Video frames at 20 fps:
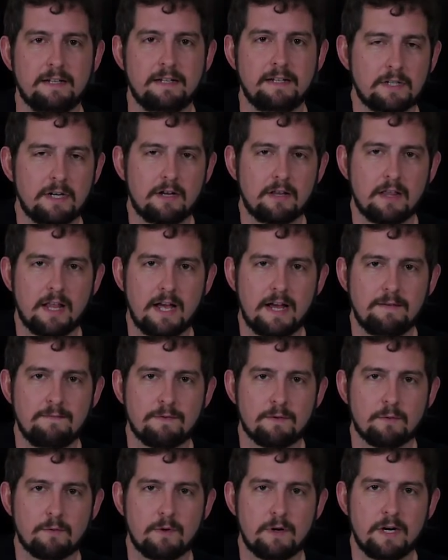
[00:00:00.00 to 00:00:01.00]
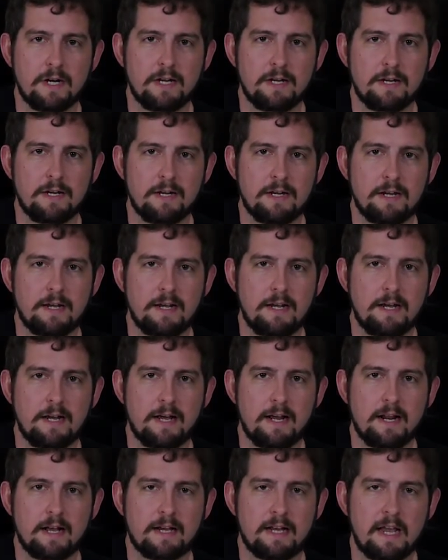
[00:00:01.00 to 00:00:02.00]
Looking online for one
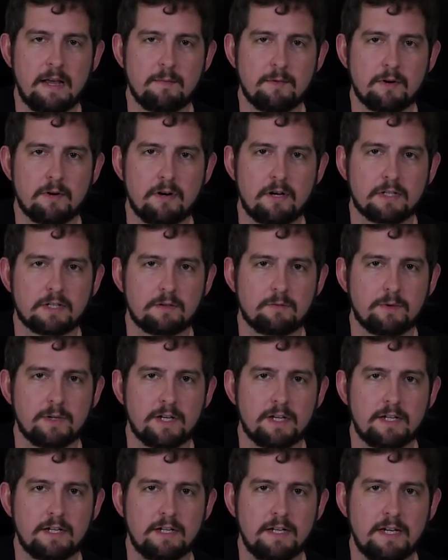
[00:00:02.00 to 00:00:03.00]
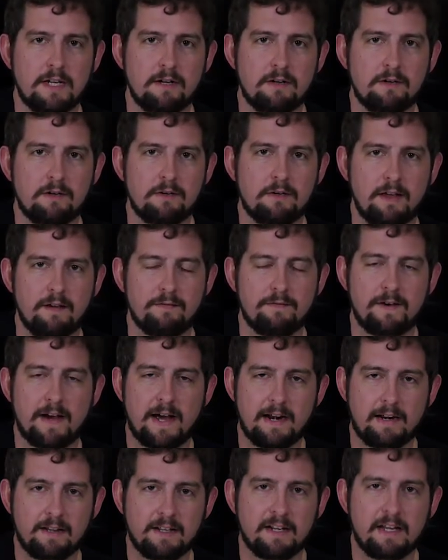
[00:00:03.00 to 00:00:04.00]
and I came across a really good deal. It
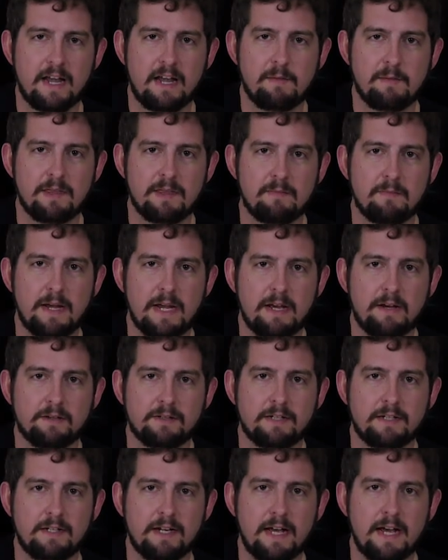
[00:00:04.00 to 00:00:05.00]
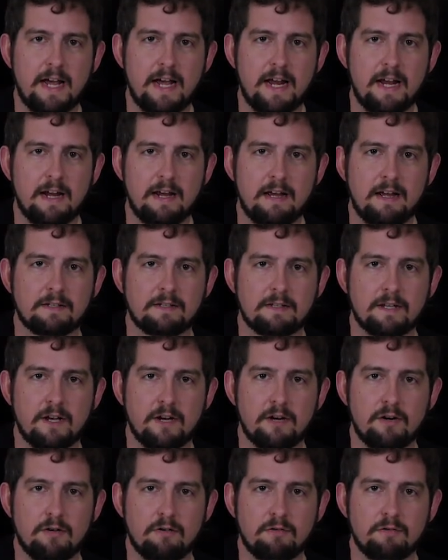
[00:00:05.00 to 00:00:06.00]
finally came in the mail today,
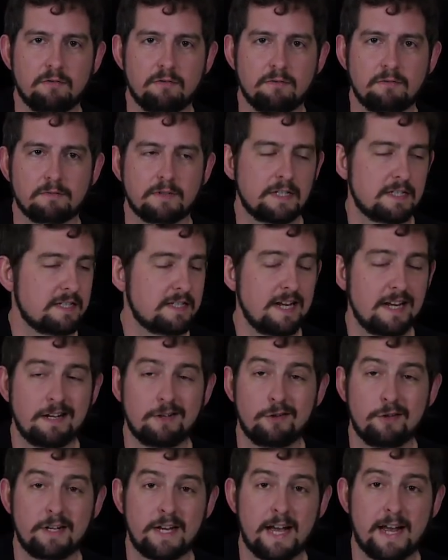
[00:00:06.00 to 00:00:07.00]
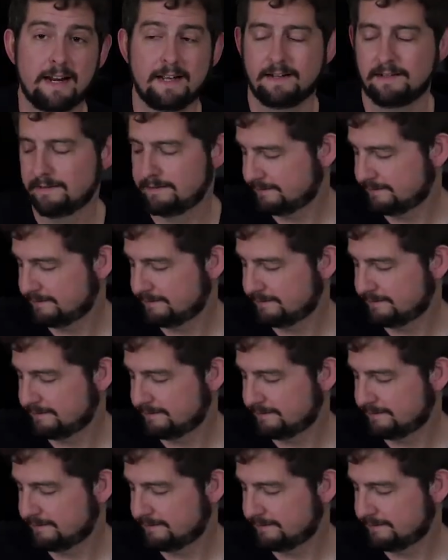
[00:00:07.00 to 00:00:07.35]
so let's take a look at it.